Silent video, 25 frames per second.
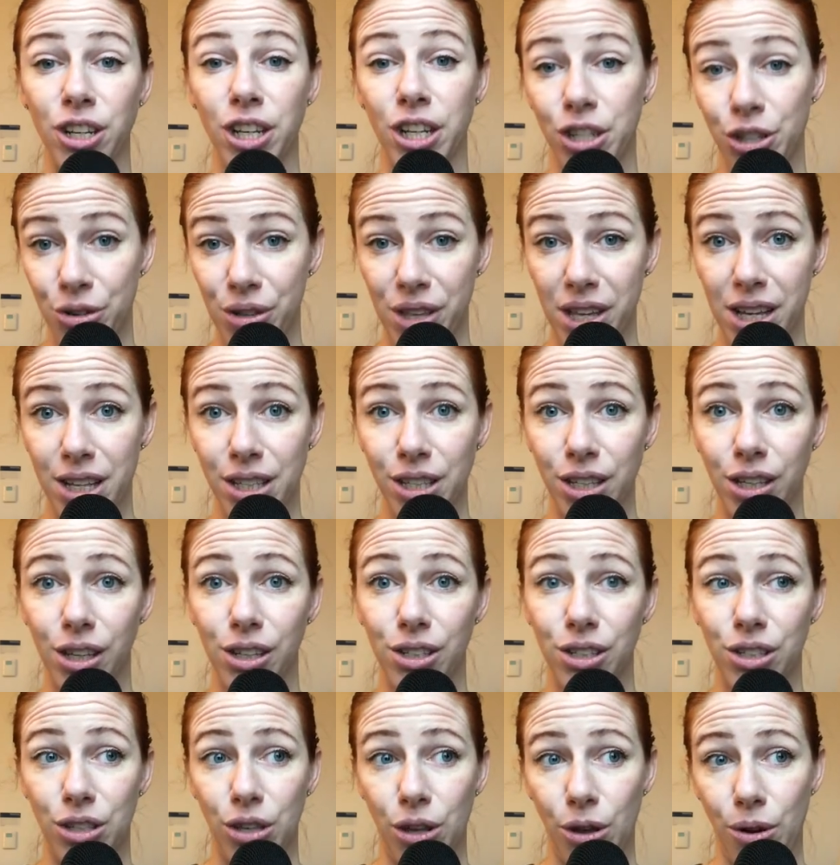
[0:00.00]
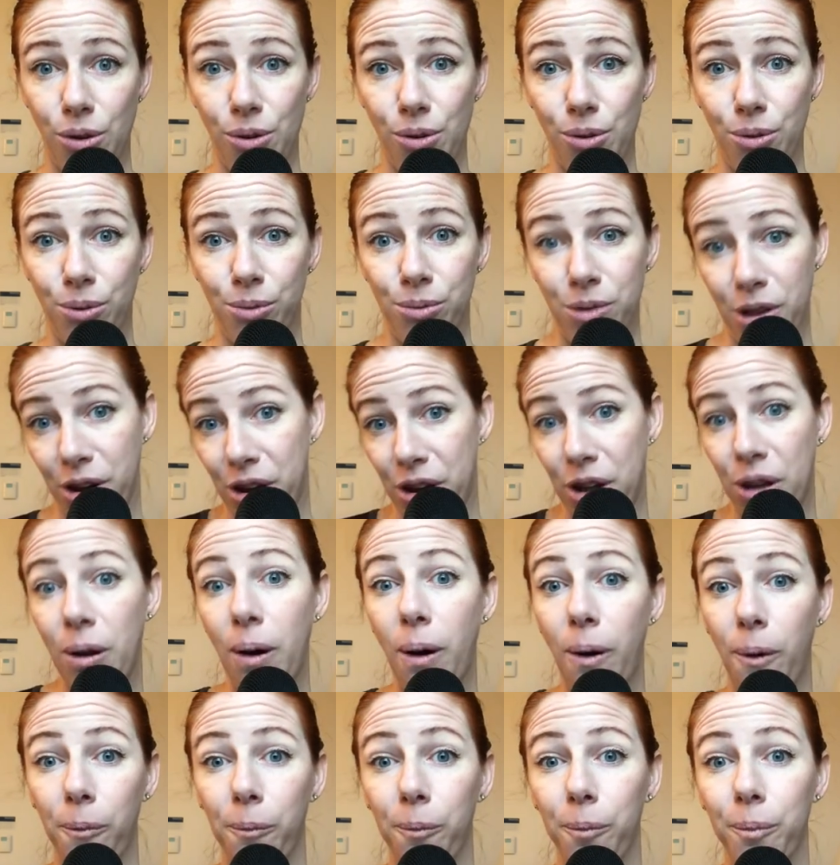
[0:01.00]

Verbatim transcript: you to do this, so there you go.